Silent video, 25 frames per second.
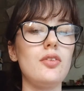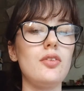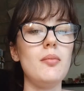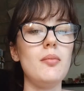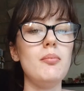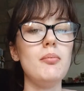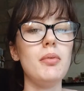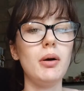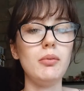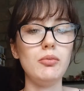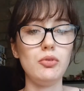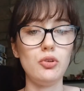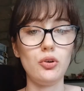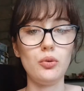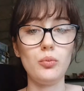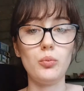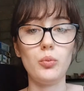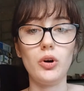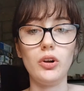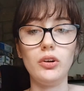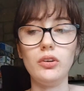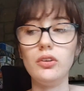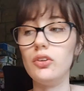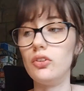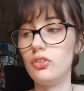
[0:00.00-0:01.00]
but I'm doing
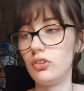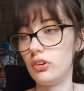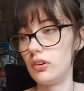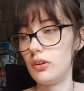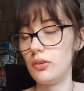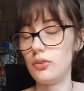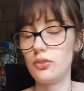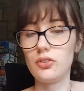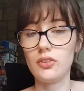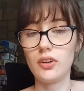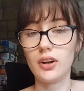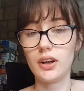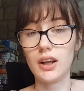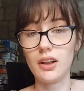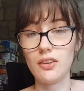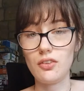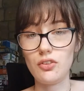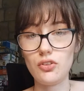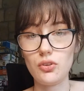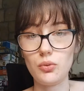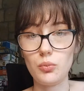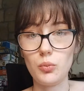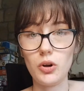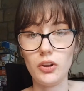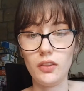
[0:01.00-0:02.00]
one as close as I can to
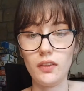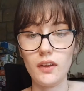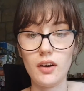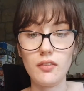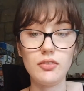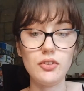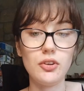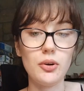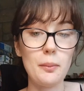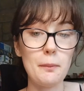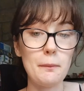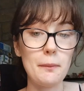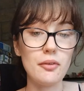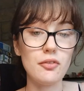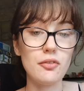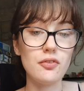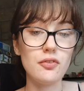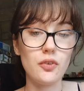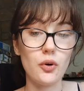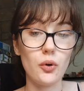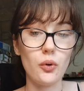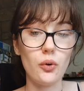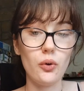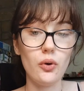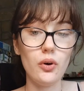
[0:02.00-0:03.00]
one that I've done
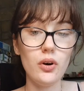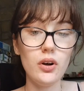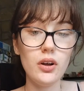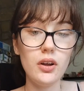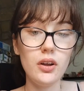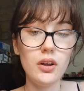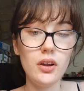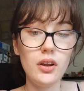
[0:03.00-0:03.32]
before.